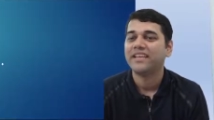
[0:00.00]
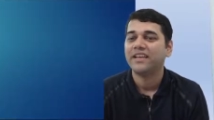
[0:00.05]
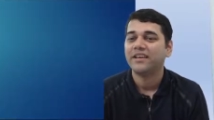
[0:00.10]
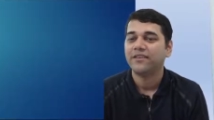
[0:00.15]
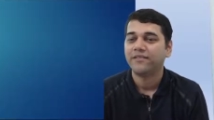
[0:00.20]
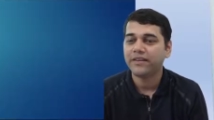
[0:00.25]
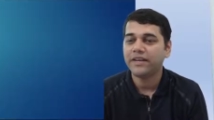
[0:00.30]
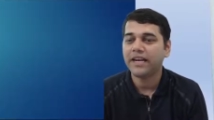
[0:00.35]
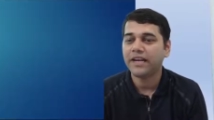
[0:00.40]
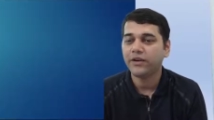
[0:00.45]

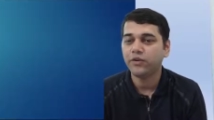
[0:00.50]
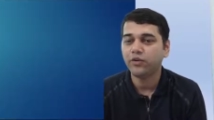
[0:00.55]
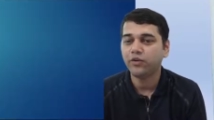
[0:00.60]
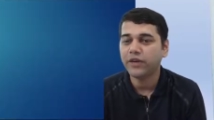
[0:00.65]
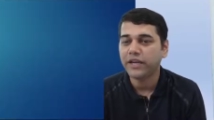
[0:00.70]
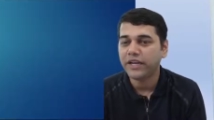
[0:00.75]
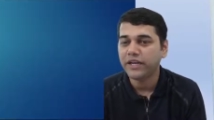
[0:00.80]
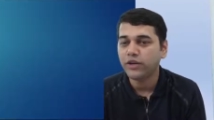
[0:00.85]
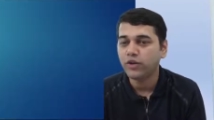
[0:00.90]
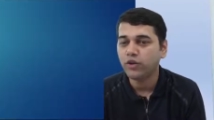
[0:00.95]
will I do
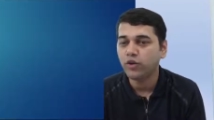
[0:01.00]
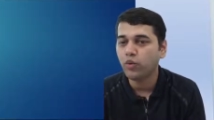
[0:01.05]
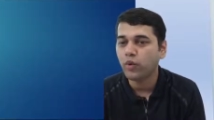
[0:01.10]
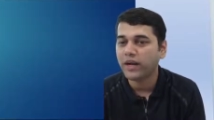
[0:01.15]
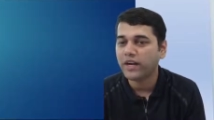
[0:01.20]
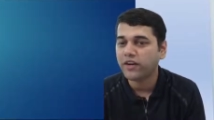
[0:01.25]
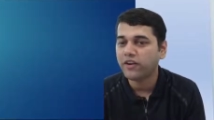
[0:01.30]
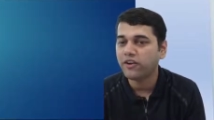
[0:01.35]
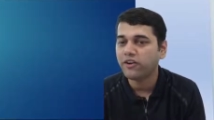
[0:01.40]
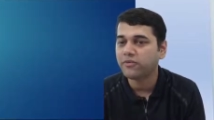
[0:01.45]
into
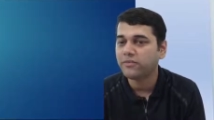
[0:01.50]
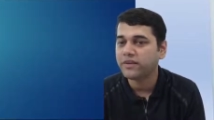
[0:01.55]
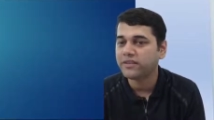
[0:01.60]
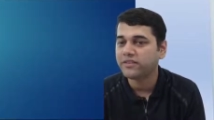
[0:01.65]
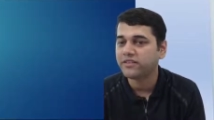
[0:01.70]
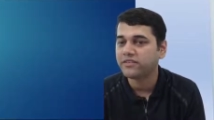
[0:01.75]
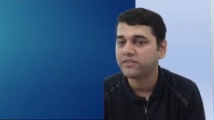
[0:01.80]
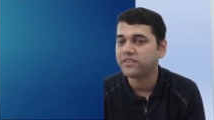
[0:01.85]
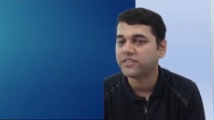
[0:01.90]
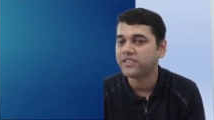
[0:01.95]
1 divided by
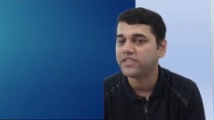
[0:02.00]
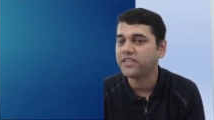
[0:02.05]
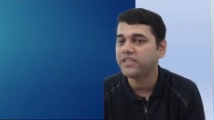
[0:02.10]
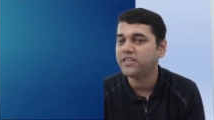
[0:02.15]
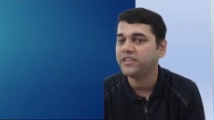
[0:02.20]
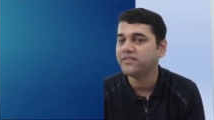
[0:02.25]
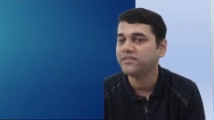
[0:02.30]
360